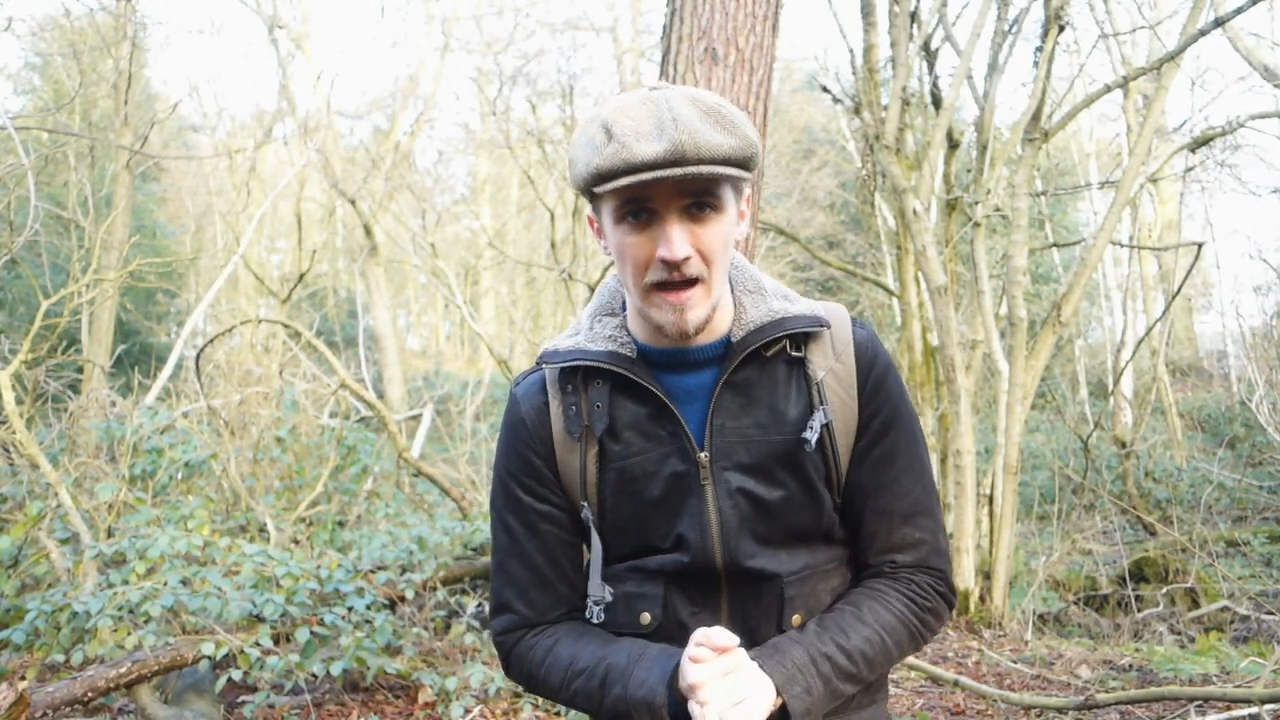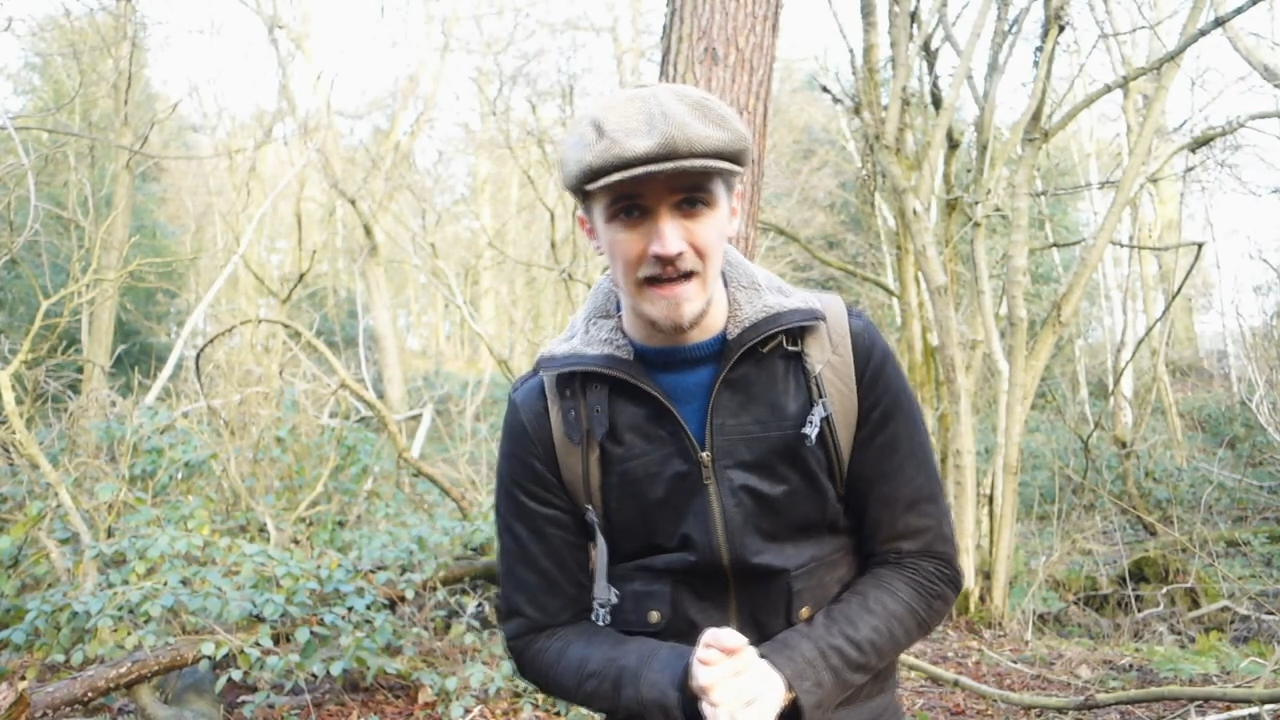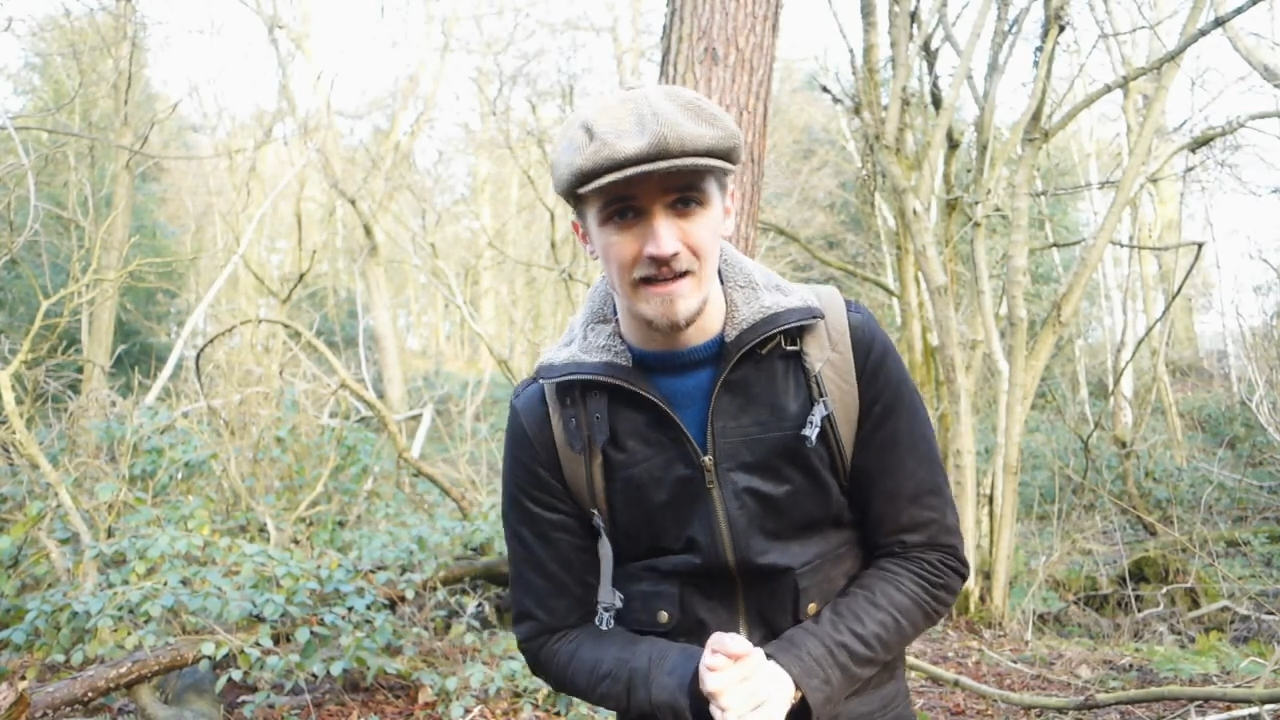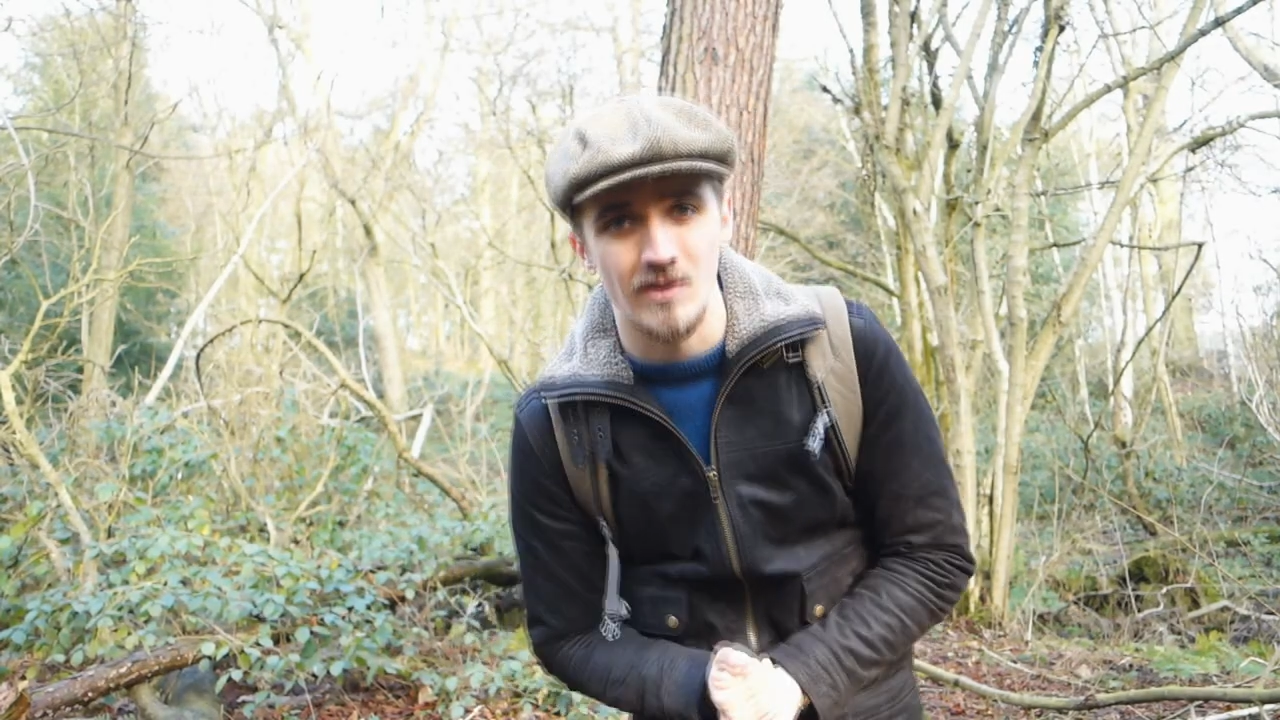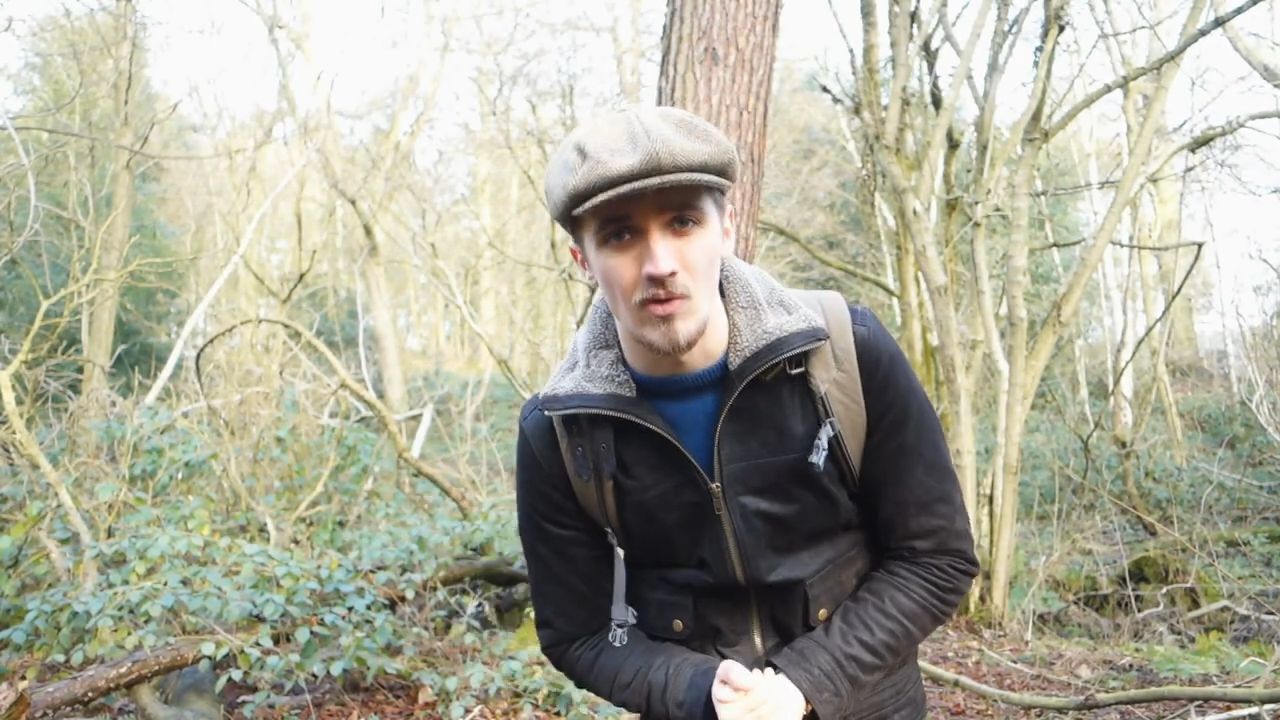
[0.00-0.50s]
pack